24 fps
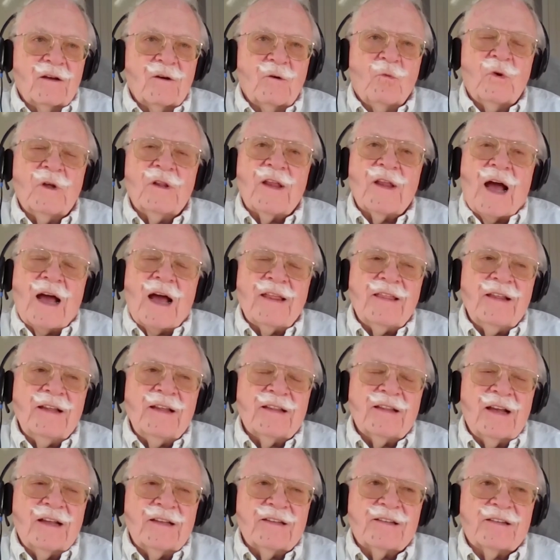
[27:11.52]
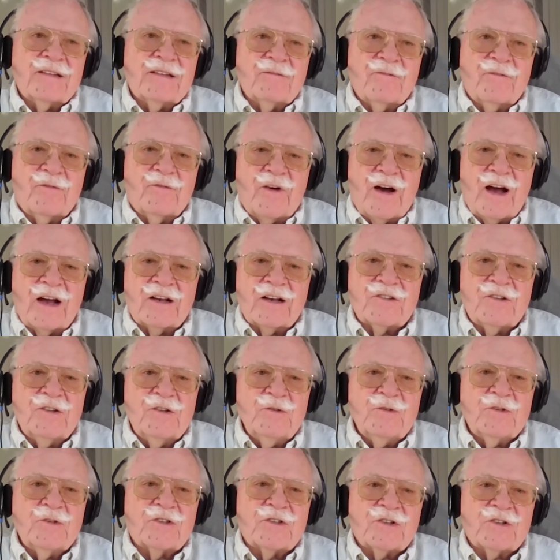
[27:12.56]
Well, I think that's Fox
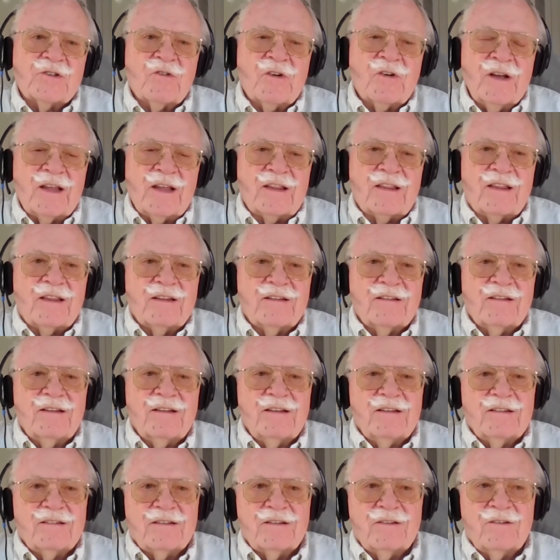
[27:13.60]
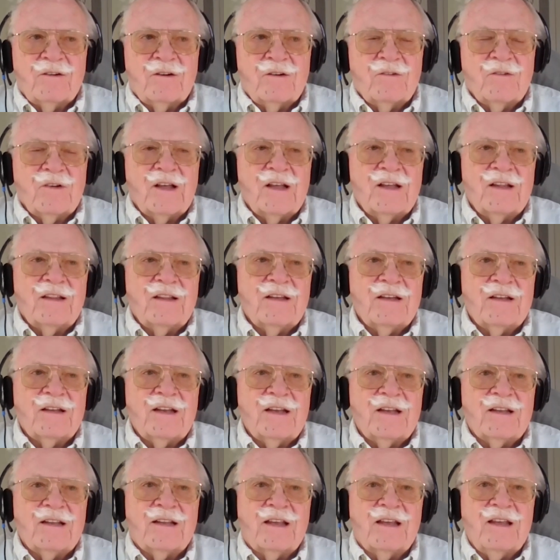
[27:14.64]
News' strength. You know,
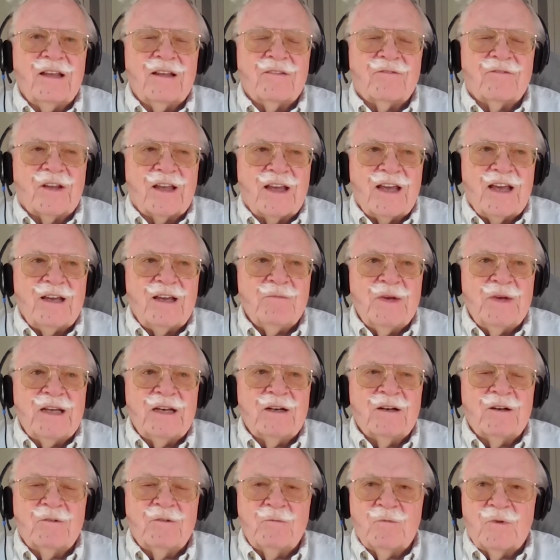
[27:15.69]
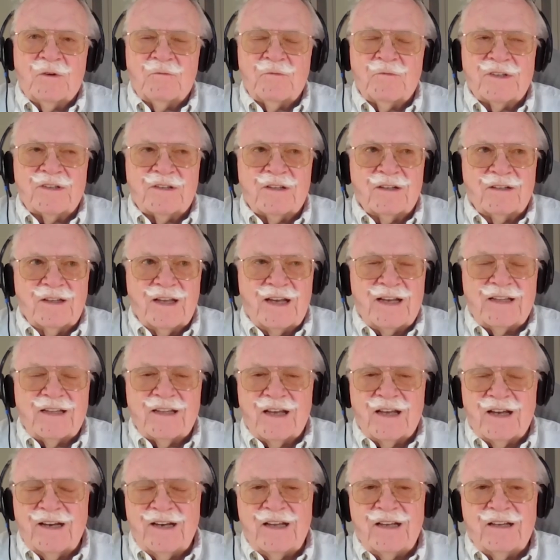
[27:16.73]
it came in what was the late
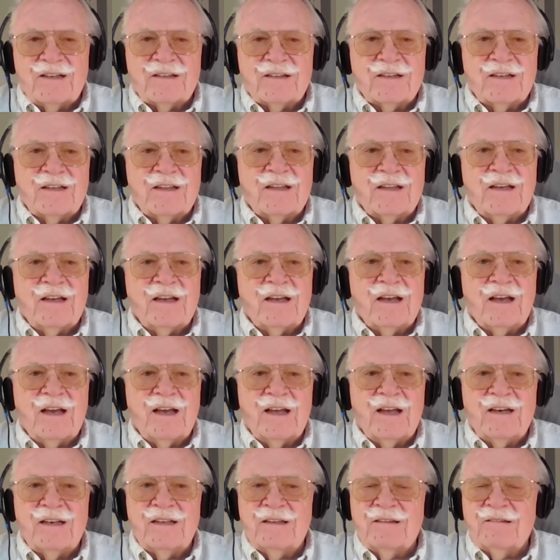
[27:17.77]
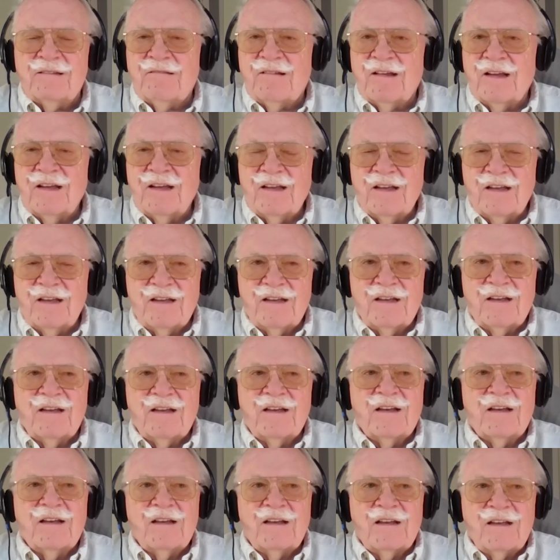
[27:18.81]
90s, I think. And
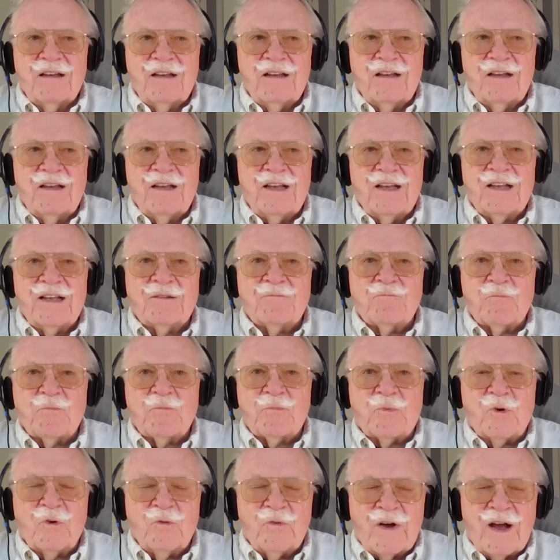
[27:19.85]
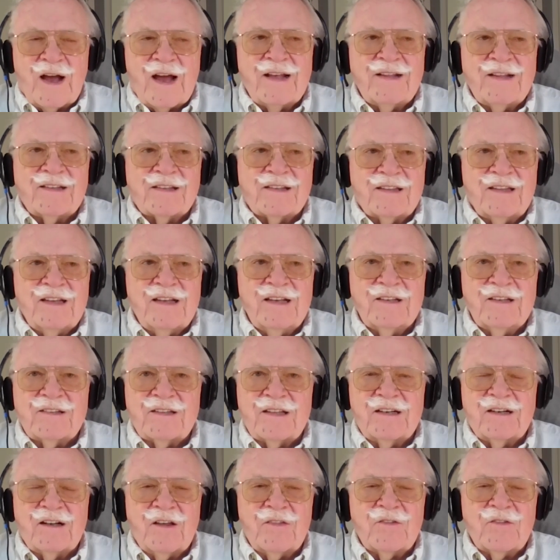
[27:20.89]
it provides things
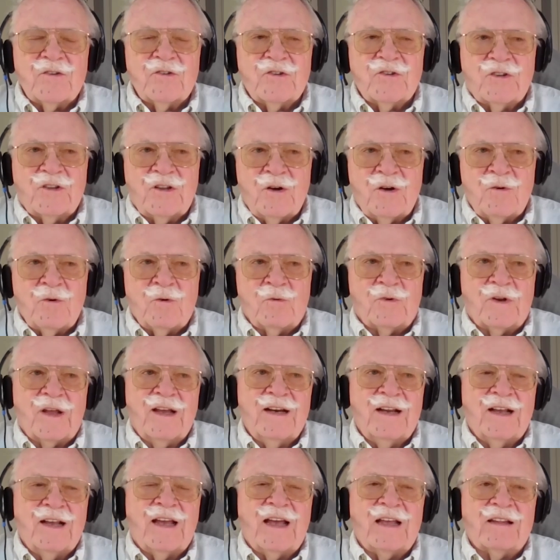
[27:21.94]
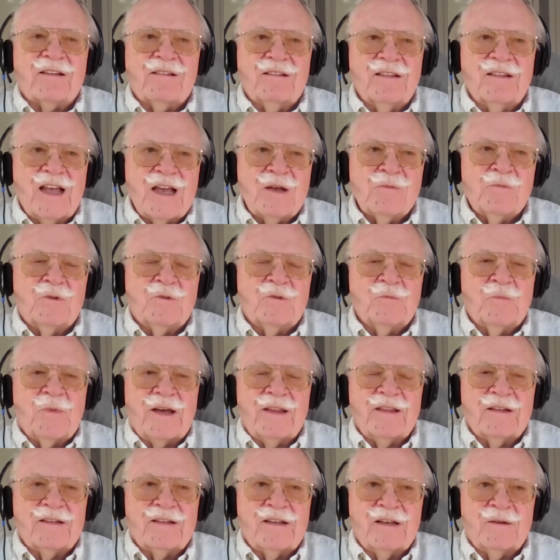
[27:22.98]
that others don't. And it gets labeled
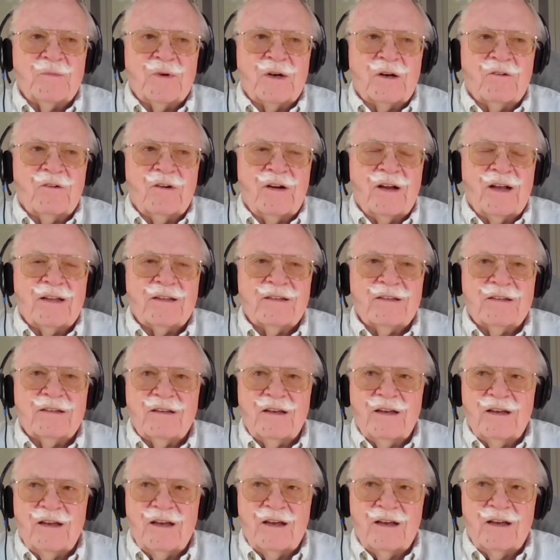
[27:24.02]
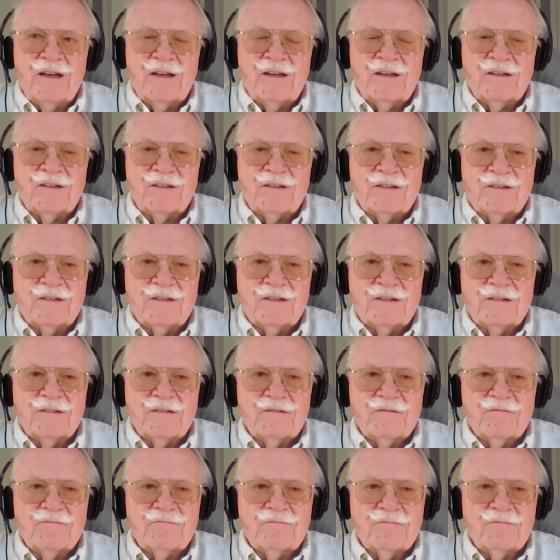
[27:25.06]
by the Democrats as
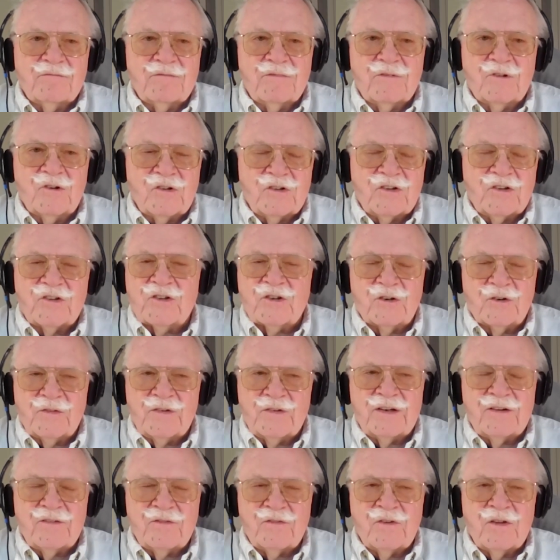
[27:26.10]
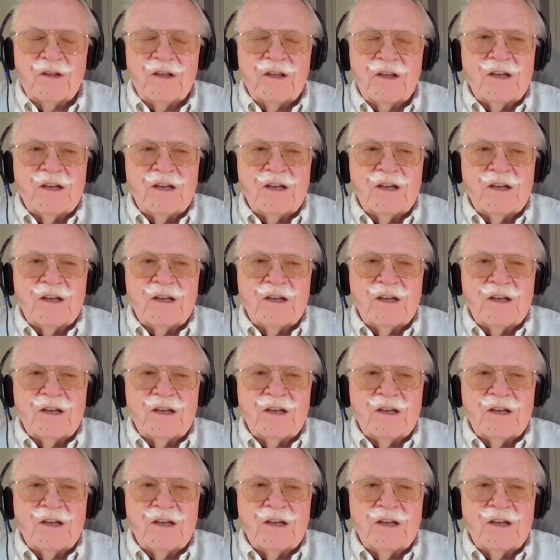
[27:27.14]
conservative.